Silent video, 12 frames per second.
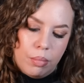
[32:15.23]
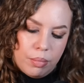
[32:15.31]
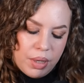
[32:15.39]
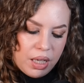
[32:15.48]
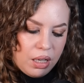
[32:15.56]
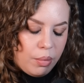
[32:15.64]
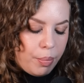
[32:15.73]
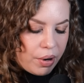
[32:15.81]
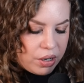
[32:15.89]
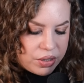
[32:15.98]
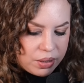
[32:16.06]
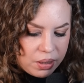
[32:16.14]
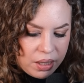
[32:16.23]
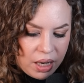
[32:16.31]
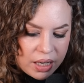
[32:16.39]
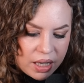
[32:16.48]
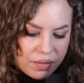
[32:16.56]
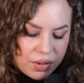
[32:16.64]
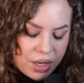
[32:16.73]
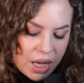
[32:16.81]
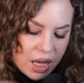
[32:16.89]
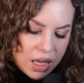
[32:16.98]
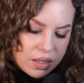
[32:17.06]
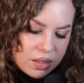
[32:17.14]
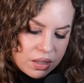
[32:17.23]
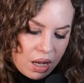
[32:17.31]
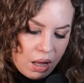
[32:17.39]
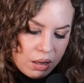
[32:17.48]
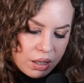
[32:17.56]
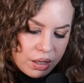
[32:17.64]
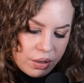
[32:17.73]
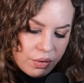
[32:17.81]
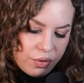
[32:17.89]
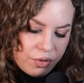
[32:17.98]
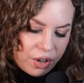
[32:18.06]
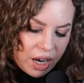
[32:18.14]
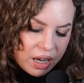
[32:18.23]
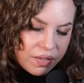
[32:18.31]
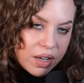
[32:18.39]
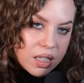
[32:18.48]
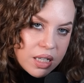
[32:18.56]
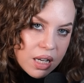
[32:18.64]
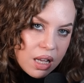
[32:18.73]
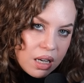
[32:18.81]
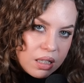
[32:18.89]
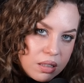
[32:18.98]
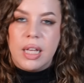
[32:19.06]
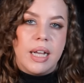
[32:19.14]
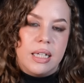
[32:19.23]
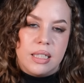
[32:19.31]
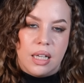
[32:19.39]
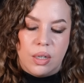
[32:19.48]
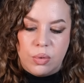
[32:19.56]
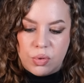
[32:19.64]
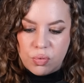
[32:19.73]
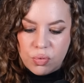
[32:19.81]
Me personally, I give it a solid 5 out of 10. Like I said, it was